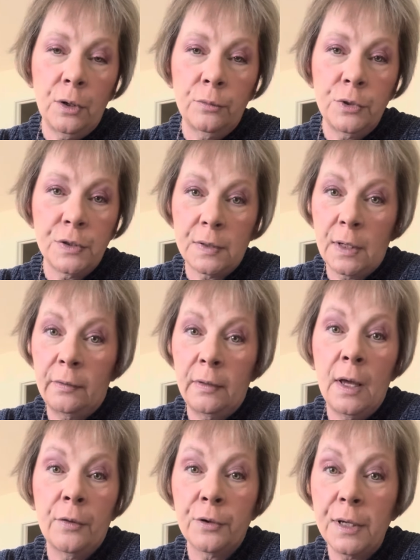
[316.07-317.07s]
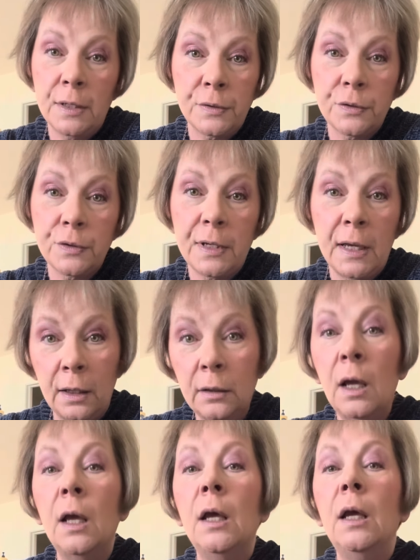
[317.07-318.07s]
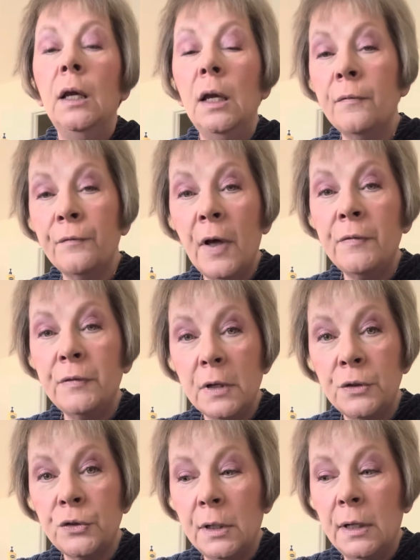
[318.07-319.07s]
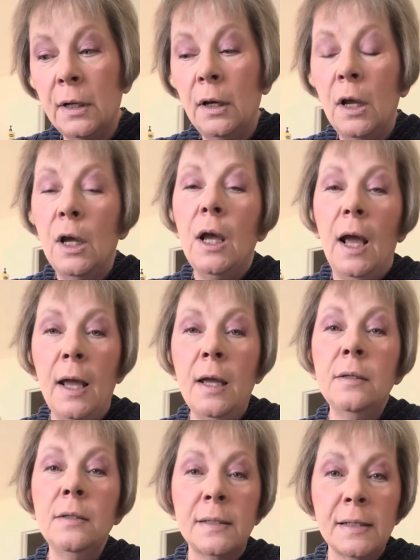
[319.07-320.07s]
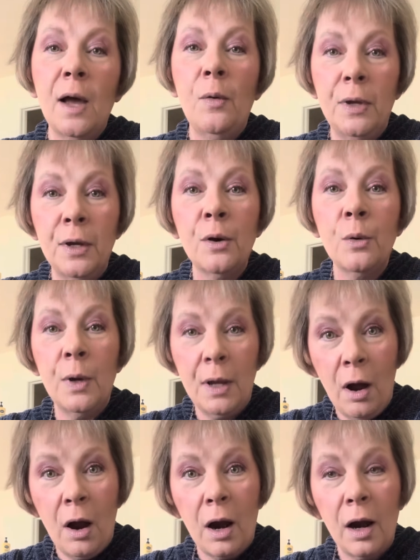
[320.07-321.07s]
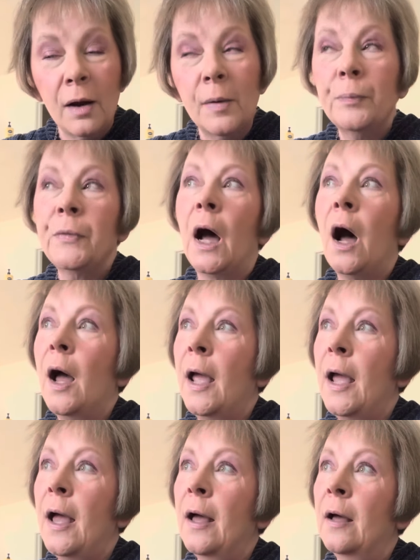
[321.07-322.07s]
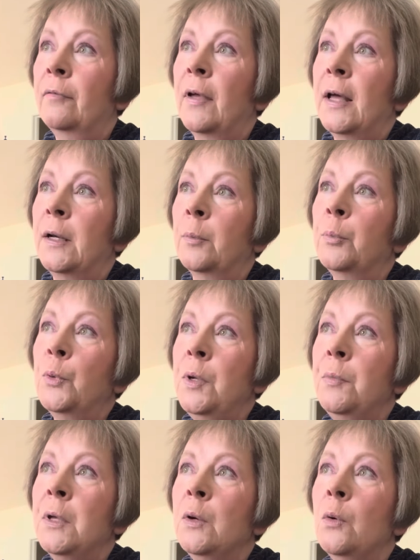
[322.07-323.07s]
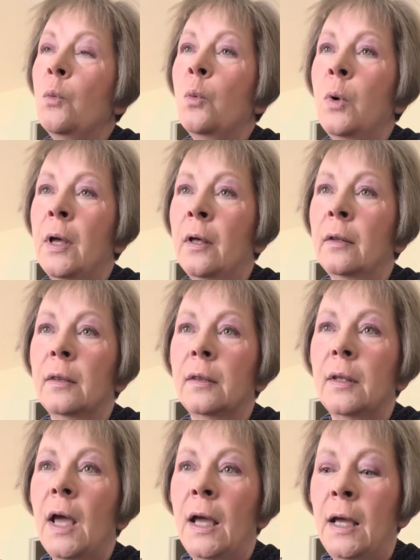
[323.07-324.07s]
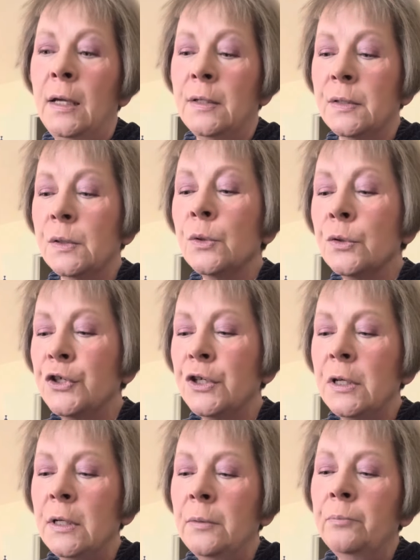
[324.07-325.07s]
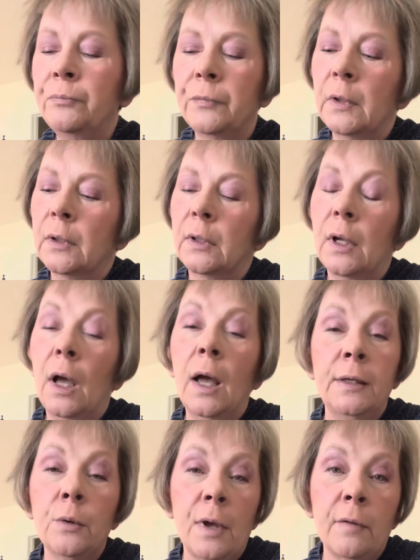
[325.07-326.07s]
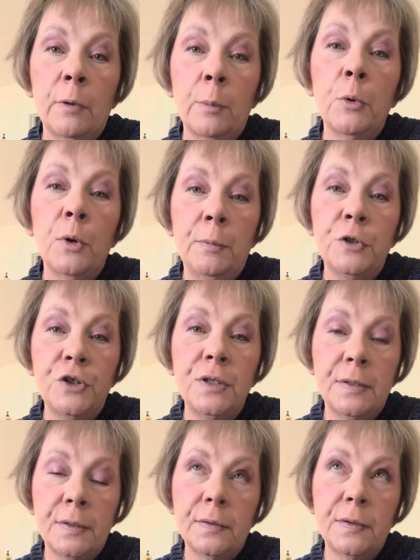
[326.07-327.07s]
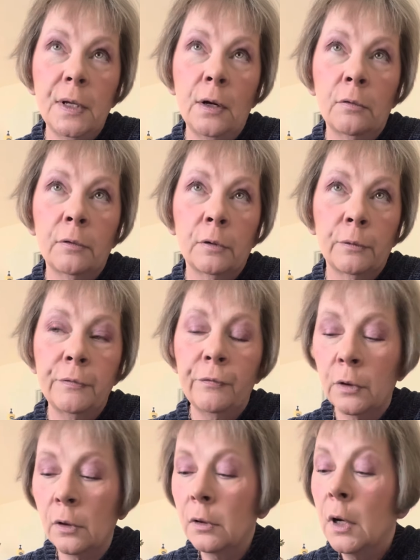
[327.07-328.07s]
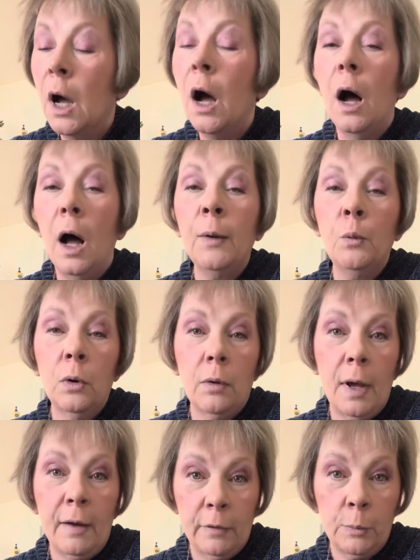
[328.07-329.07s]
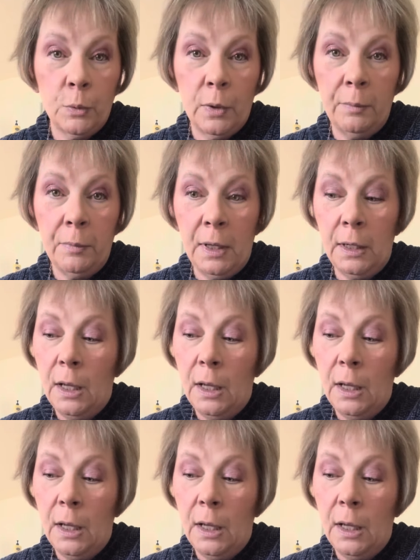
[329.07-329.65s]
just like the other cancers can, if left untreated. And so here we are. I have an appointment with a surgeon. I don't have an appointment. She's sent over a referral. I will have an appointment.